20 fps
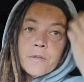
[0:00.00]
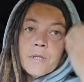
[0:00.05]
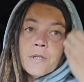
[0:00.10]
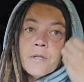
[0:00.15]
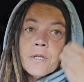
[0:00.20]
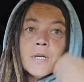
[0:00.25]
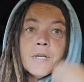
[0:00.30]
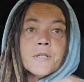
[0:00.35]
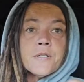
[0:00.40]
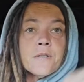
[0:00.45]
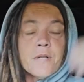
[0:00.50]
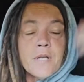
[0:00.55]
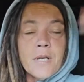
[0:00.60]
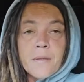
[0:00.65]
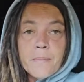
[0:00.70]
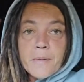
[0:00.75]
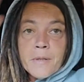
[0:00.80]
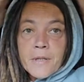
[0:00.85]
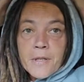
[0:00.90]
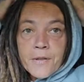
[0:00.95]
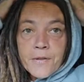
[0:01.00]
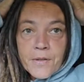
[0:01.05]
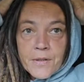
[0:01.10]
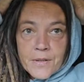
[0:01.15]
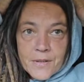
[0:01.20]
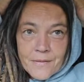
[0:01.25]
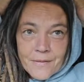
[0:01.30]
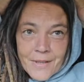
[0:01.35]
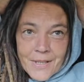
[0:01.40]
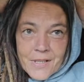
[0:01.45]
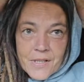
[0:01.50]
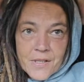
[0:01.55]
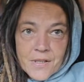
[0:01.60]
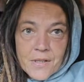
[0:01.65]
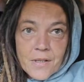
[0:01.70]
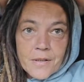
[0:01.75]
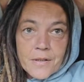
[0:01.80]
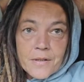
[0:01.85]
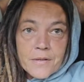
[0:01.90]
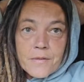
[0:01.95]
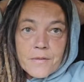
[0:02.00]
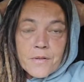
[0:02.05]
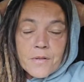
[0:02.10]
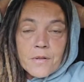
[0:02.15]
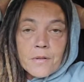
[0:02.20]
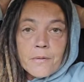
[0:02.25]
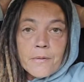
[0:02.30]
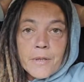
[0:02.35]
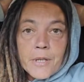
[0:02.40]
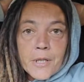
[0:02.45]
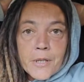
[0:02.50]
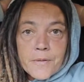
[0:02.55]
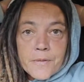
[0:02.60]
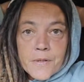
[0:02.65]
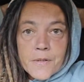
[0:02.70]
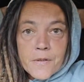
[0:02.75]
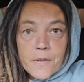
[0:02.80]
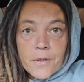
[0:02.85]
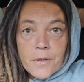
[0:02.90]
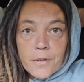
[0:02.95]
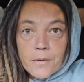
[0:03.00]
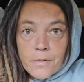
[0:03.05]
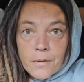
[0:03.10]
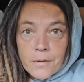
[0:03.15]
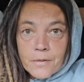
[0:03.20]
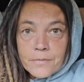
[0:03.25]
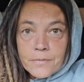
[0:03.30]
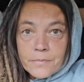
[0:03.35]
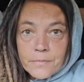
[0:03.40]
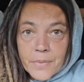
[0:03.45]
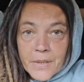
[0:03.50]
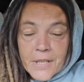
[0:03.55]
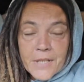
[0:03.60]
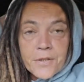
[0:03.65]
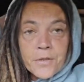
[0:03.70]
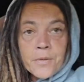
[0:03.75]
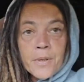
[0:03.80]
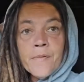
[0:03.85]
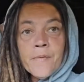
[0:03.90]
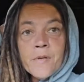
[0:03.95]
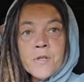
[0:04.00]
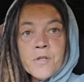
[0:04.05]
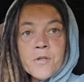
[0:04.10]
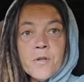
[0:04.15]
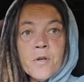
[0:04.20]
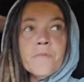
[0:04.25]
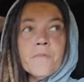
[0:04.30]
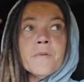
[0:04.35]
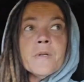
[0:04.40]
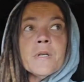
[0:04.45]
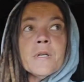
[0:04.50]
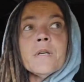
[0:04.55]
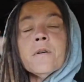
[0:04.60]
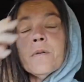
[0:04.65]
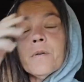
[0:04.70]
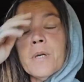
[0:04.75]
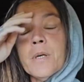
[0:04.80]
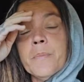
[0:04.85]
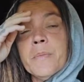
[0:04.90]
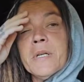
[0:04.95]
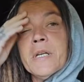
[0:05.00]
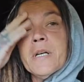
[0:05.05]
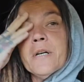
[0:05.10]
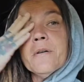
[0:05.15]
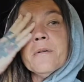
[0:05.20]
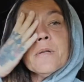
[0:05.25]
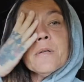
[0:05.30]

yesterday, but nothing that stuck to the ground. So, but I do have a snow video coming out